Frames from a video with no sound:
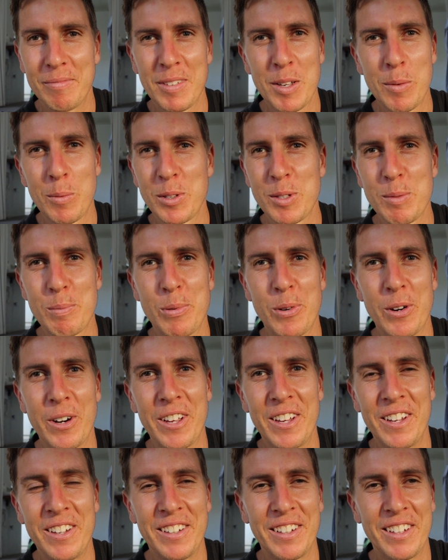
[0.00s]
It wasn't
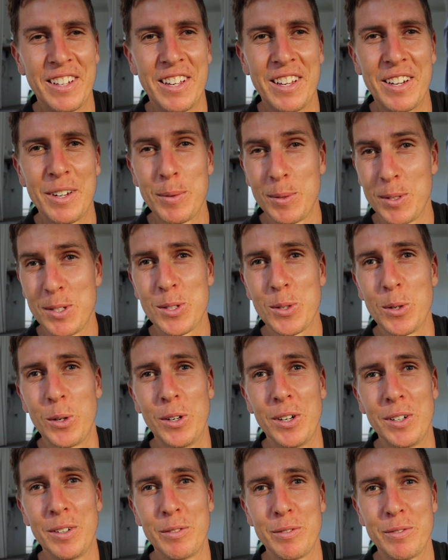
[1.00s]
pretty and it was
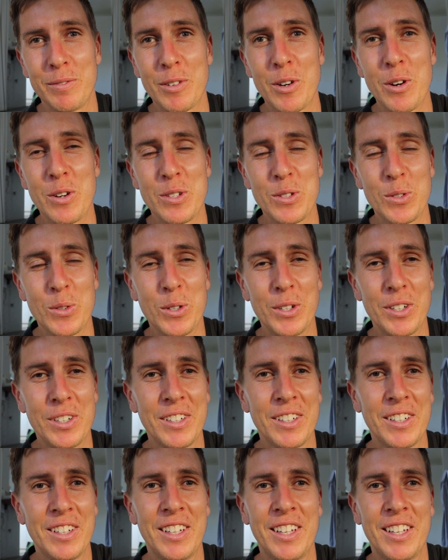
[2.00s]
sore, very sore.